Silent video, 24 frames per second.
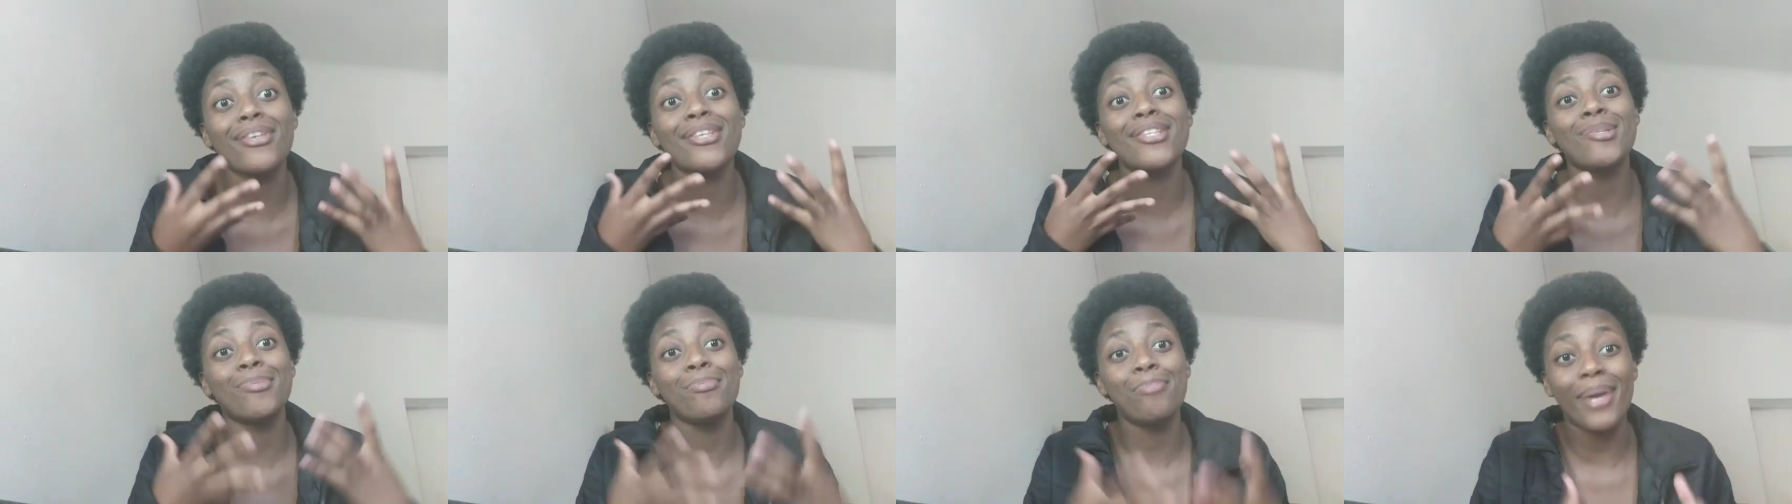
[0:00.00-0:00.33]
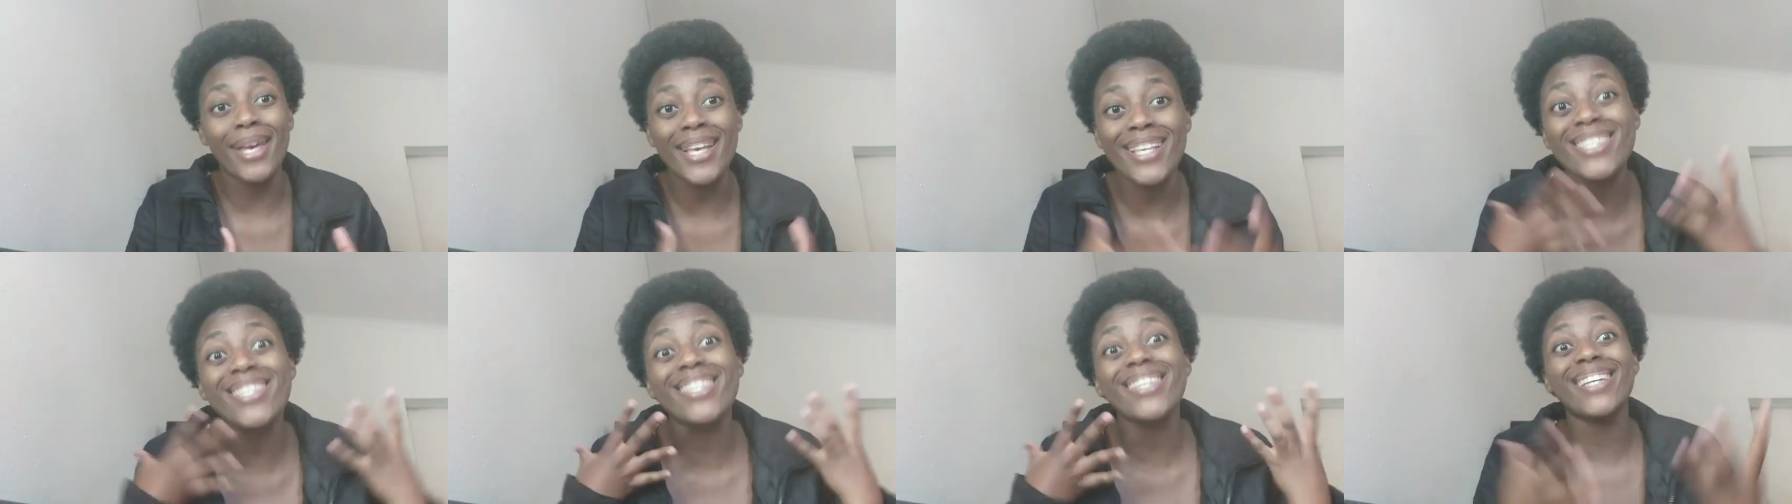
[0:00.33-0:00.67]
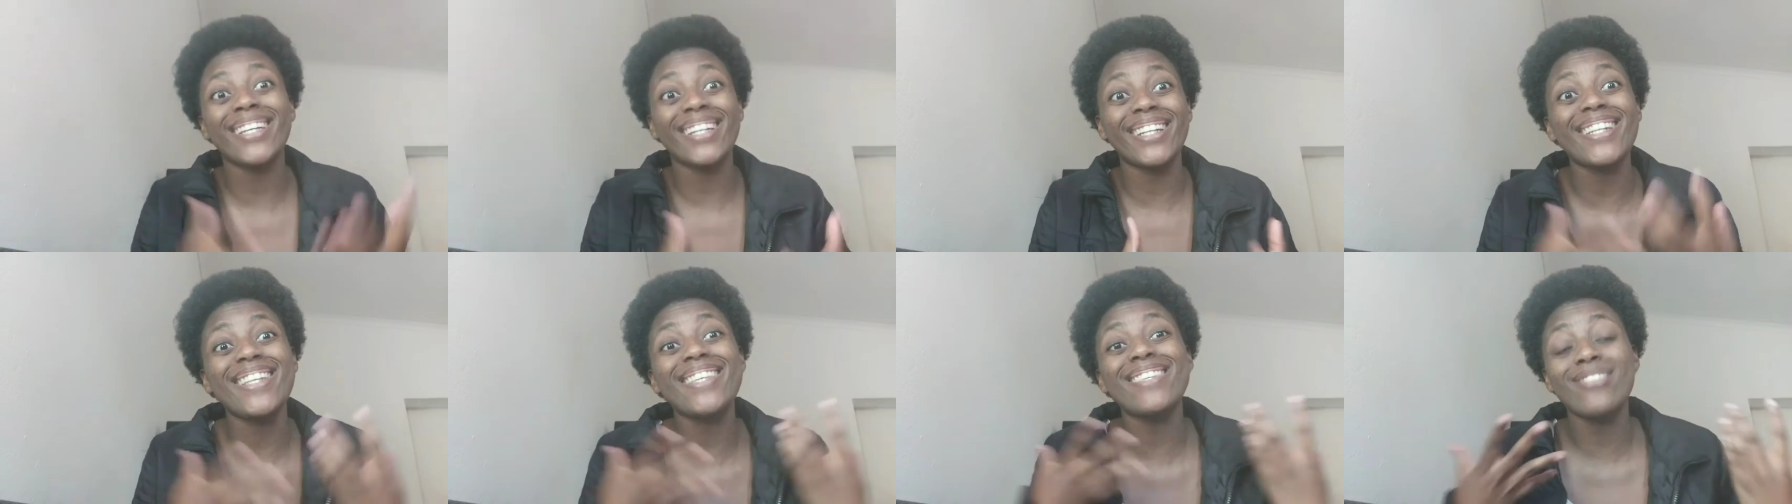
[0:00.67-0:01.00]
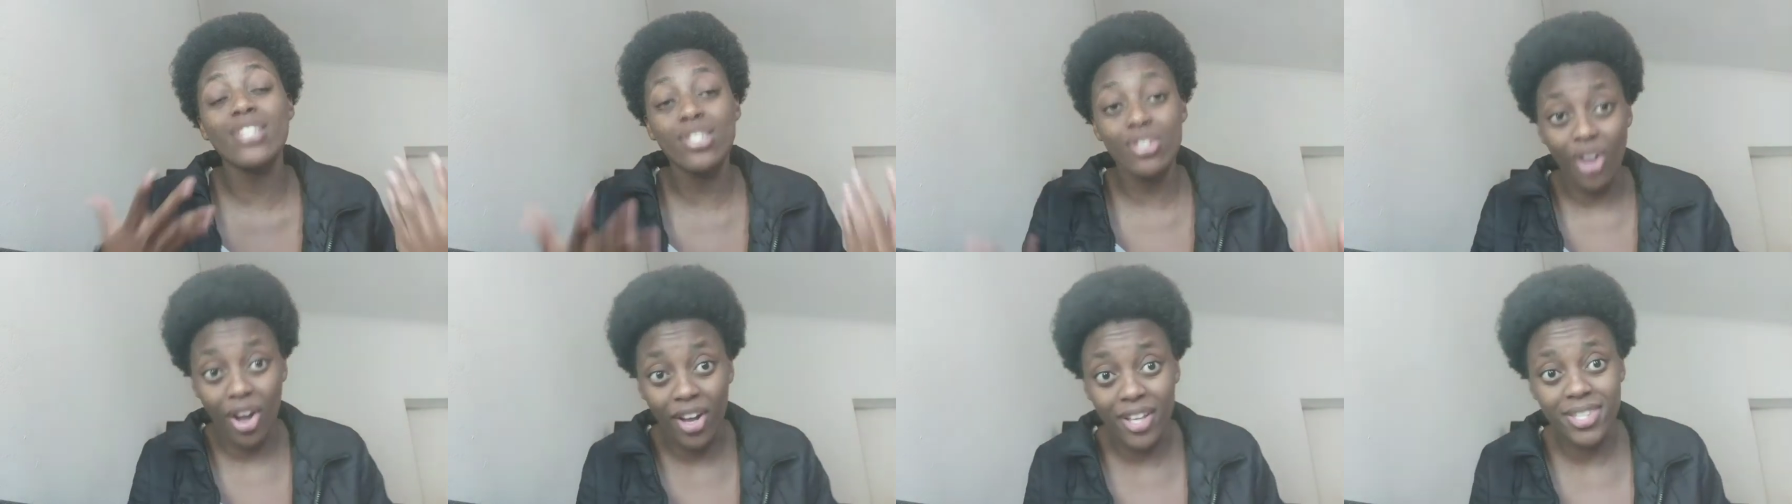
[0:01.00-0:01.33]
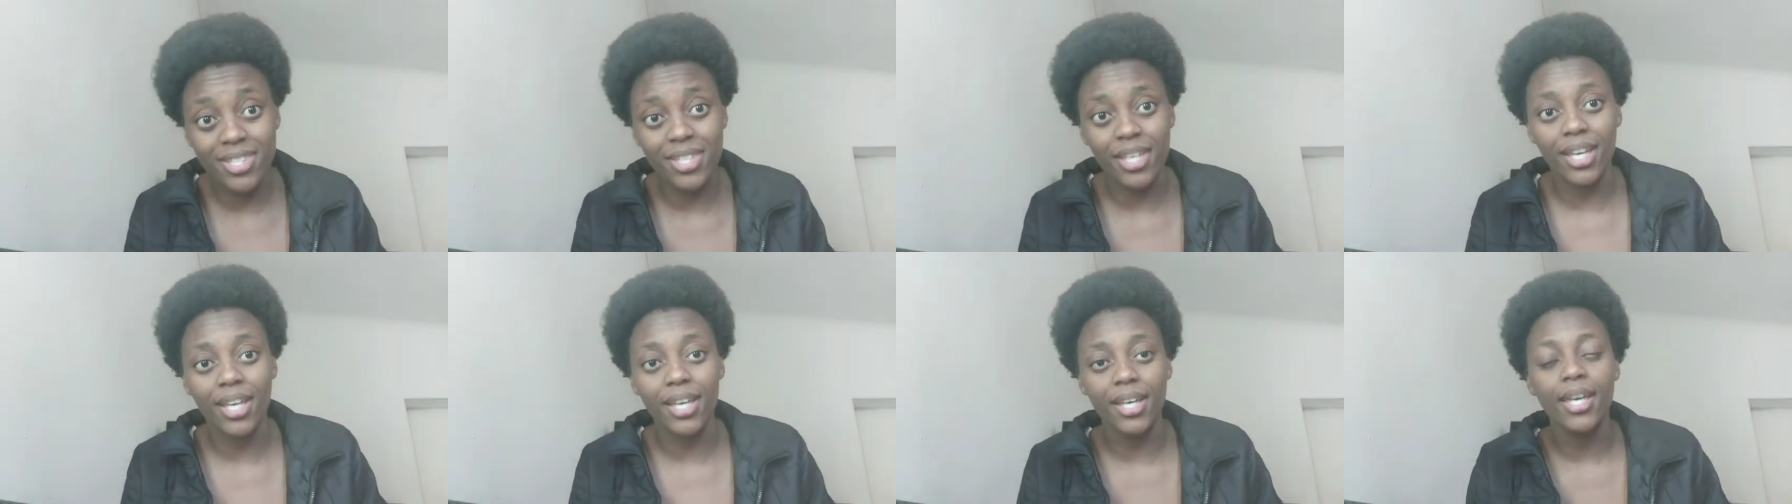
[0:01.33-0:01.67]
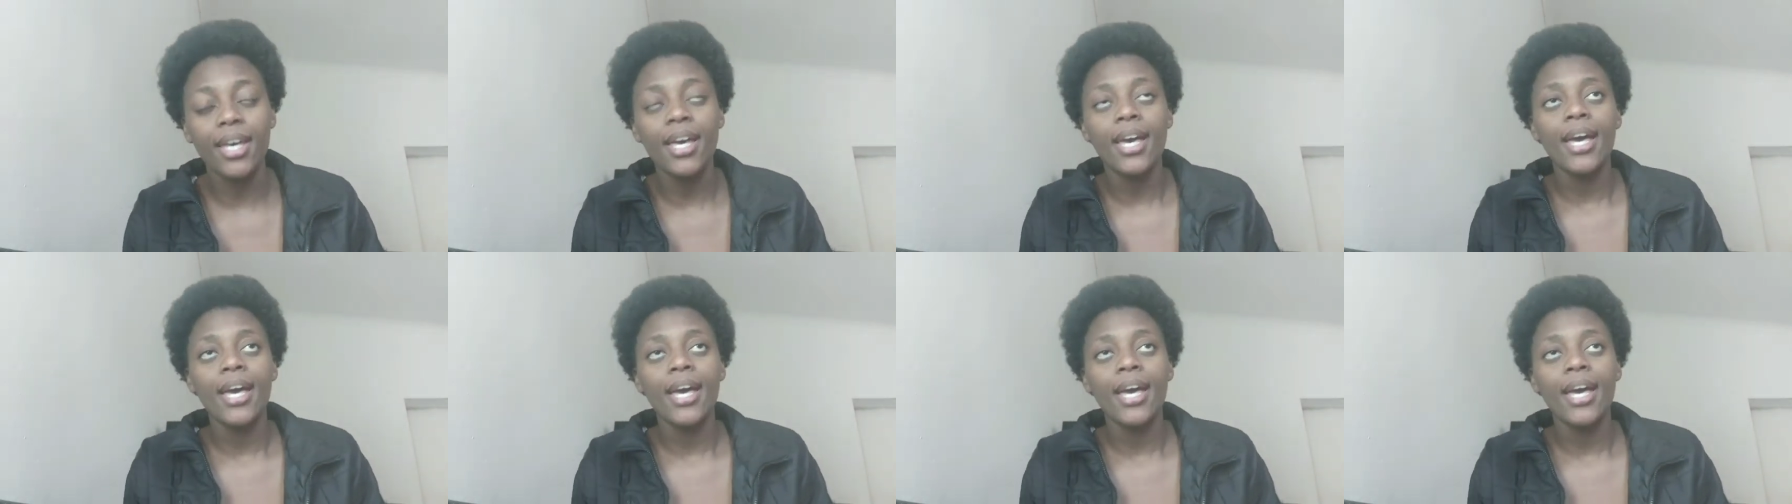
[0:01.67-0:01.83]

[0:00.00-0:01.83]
is basically starting.